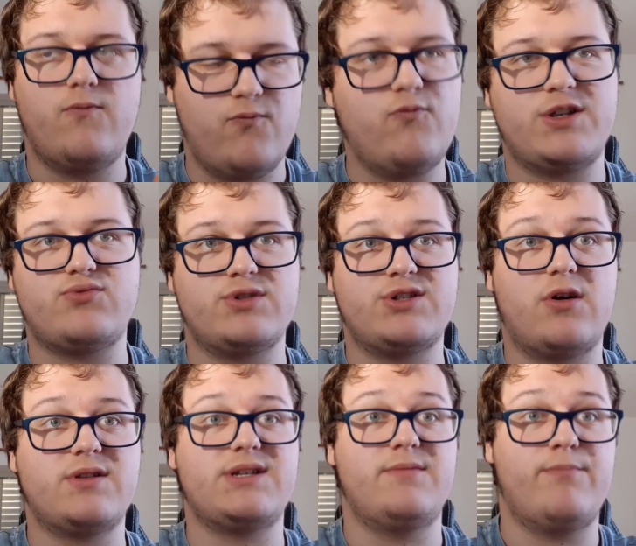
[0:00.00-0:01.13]
which
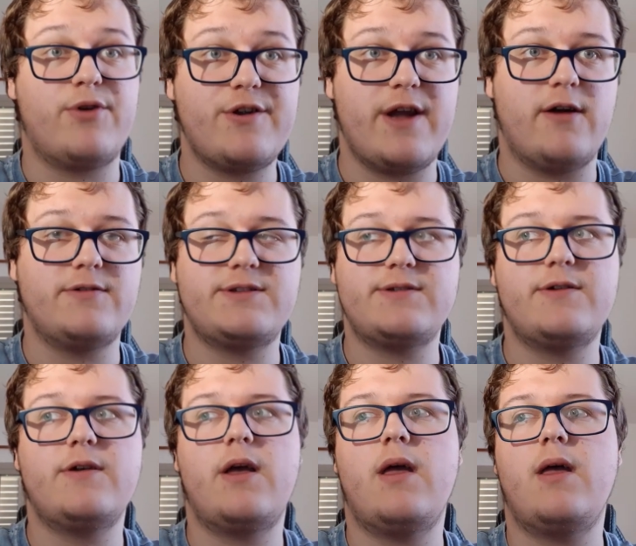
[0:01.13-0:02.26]
results in burnout,
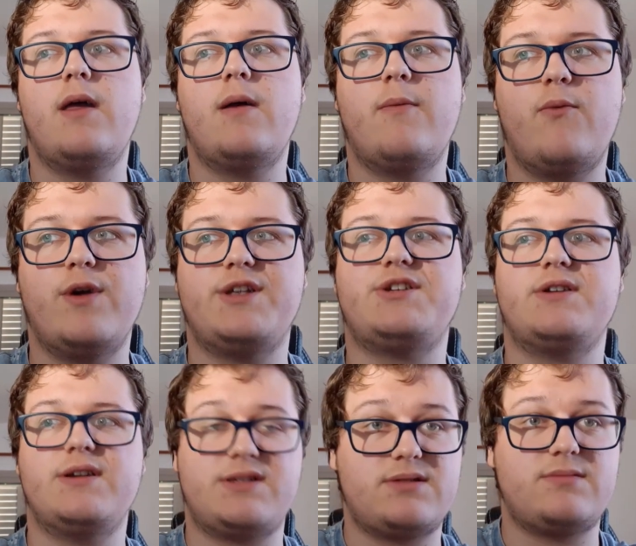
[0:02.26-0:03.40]
which
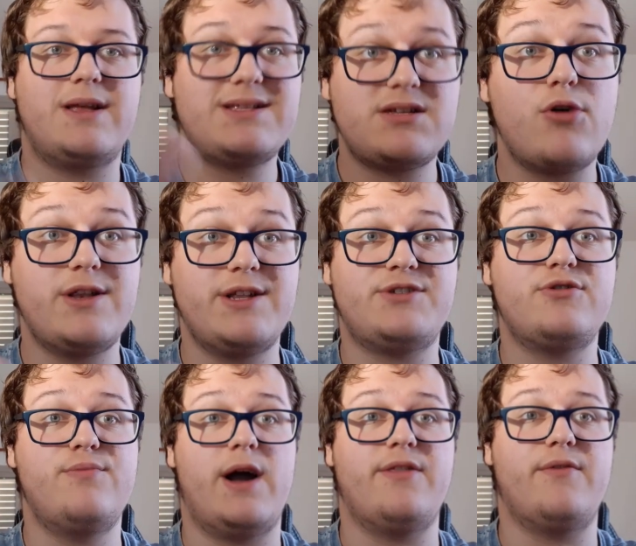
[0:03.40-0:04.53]
is totally true,
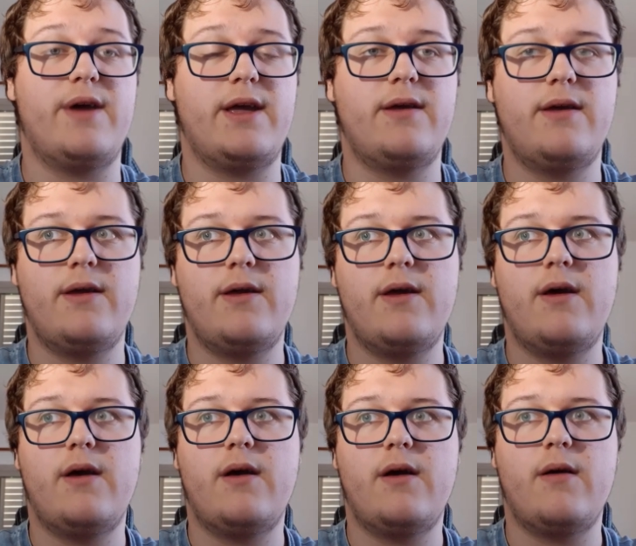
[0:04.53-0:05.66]
by the way,
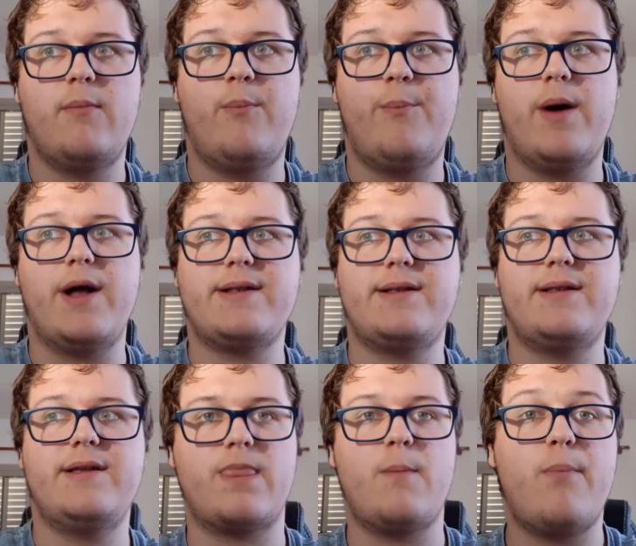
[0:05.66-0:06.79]
but
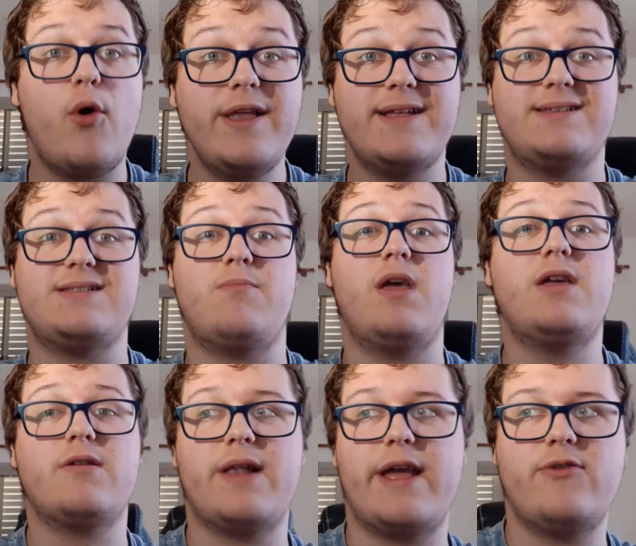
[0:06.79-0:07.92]
the point is to make
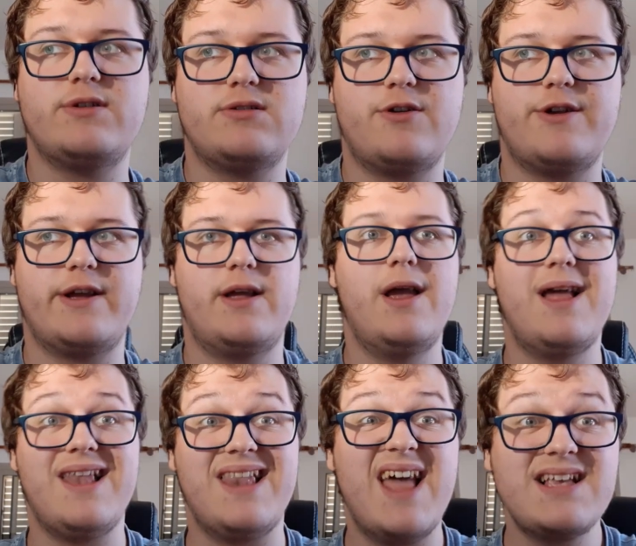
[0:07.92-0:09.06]
your language learning
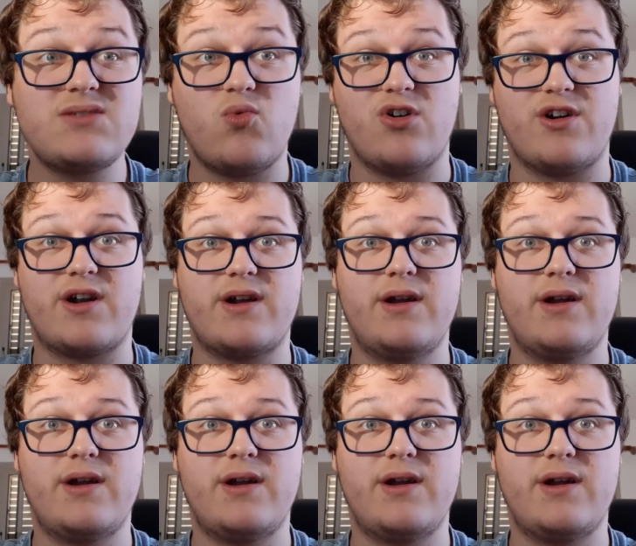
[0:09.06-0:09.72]
less work